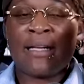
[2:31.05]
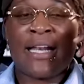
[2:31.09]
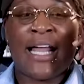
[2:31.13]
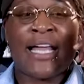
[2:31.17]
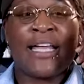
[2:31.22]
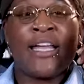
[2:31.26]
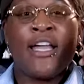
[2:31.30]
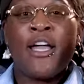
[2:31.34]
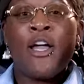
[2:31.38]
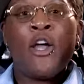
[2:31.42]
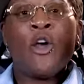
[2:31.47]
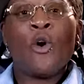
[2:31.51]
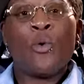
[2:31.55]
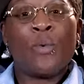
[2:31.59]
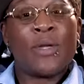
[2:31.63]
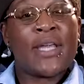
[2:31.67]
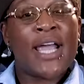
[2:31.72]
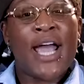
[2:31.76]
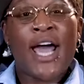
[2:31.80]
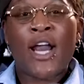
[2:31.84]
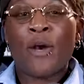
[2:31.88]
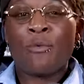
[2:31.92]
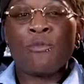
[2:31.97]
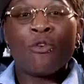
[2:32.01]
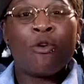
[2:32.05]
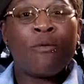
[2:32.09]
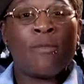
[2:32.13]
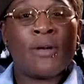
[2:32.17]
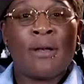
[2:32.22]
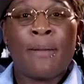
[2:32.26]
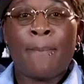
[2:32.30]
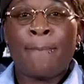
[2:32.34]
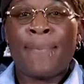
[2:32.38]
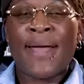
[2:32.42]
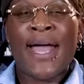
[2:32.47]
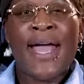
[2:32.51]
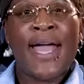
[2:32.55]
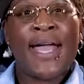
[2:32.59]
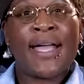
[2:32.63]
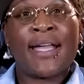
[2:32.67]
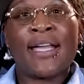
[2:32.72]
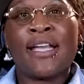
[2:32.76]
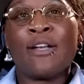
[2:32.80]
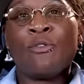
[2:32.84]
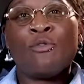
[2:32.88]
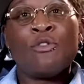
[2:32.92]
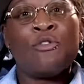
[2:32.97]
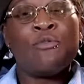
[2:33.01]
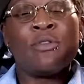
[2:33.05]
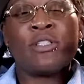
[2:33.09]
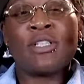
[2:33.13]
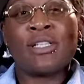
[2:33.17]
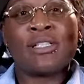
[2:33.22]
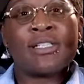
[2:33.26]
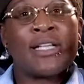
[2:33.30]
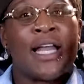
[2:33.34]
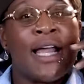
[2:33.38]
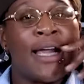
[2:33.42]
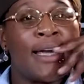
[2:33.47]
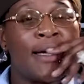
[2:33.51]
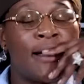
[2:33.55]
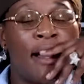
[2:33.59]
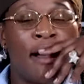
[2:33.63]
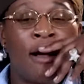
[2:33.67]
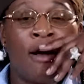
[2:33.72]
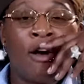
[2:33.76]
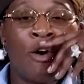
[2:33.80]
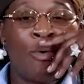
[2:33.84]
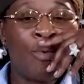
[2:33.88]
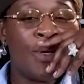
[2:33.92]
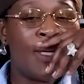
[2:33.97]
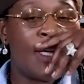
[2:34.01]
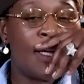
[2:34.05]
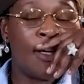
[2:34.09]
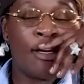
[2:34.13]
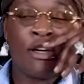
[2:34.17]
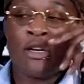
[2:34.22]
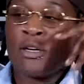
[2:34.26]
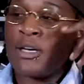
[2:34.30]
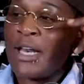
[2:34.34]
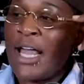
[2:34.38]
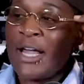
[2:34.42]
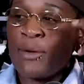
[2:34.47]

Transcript: But like, we had a room in the back, and we was just like, oh, we here.